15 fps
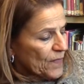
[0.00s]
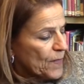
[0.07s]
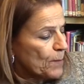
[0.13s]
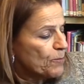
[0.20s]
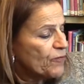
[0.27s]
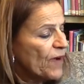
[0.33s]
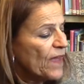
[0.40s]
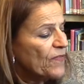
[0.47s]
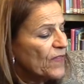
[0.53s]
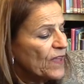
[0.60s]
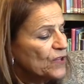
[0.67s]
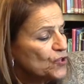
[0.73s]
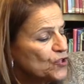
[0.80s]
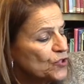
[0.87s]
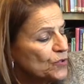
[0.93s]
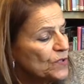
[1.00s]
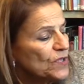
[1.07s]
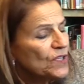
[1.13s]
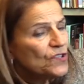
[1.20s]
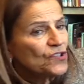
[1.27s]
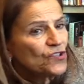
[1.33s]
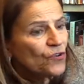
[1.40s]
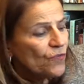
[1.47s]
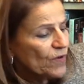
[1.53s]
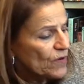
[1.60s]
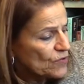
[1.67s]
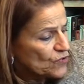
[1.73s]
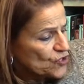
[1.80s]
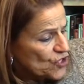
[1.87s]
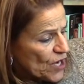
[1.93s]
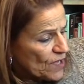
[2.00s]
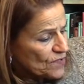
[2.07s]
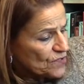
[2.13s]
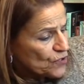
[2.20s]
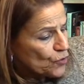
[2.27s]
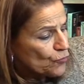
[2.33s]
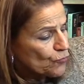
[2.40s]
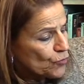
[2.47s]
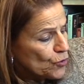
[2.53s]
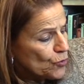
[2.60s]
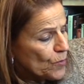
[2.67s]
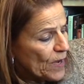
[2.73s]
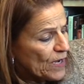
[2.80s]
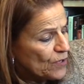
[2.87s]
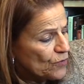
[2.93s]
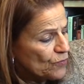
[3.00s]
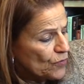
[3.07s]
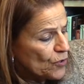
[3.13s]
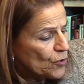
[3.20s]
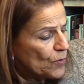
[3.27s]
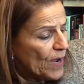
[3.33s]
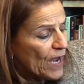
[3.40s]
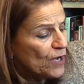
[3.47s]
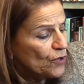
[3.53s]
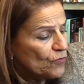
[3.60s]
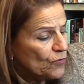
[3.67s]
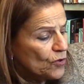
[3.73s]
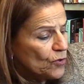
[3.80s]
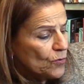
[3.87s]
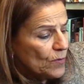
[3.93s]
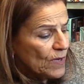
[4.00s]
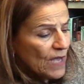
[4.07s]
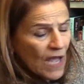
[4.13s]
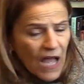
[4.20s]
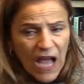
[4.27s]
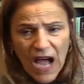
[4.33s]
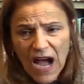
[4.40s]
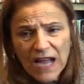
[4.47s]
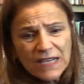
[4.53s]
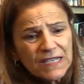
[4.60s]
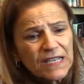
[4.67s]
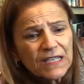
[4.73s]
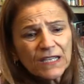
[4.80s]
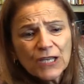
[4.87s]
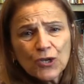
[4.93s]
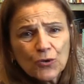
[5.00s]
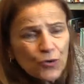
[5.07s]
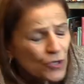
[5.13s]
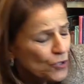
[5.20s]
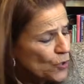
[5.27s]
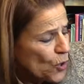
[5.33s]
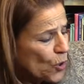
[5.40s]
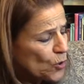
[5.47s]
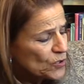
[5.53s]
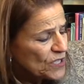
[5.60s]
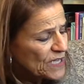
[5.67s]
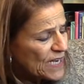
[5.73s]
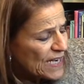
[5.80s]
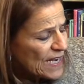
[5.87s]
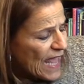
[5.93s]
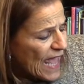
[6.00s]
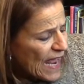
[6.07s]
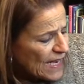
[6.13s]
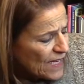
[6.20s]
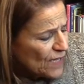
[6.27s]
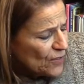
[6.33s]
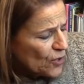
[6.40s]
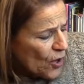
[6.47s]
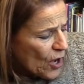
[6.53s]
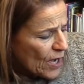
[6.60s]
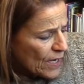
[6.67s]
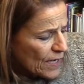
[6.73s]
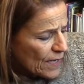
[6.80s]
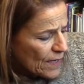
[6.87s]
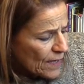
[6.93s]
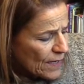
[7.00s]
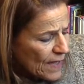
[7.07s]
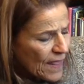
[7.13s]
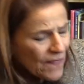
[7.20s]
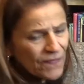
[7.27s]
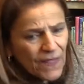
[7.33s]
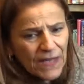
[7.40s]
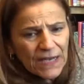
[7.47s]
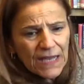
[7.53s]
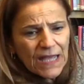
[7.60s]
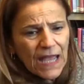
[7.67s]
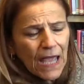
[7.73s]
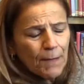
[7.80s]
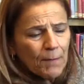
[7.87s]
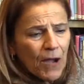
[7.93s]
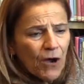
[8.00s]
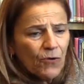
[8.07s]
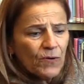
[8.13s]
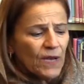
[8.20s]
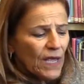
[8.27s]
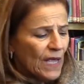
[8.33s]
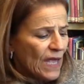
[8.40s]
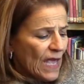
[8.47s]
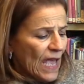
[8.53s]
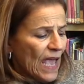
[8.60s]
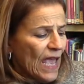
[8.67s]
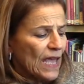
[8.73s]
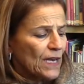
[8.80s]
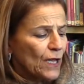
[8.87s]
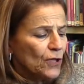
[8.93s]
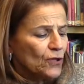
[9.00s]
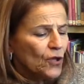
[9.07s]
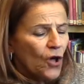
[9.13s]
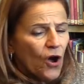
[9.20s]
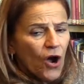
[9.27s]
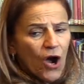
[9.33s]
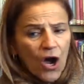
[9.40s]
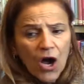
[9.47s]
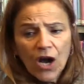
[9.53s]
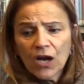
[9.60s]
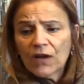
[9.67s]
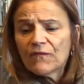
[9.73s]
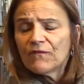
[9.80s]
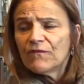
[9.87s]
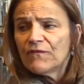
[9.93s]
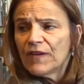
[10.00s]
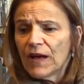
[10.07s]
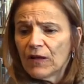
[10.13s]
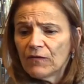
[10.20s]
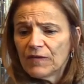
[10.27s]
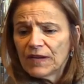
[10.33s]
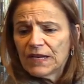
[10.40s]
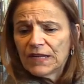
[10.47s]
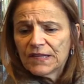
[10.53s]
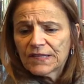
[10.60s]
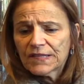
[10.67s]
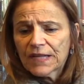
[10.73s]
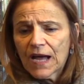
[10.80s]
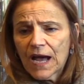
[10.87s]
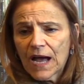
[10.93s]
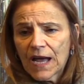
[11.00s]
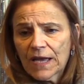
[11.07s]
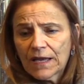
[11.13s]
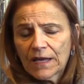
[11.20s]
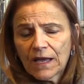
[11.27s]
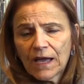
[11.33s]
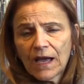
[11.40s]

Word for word: The breath in Julian's chest grew and grew and grew until he couldn't hold it in any longer. Then it came out in a long, velvety sigh.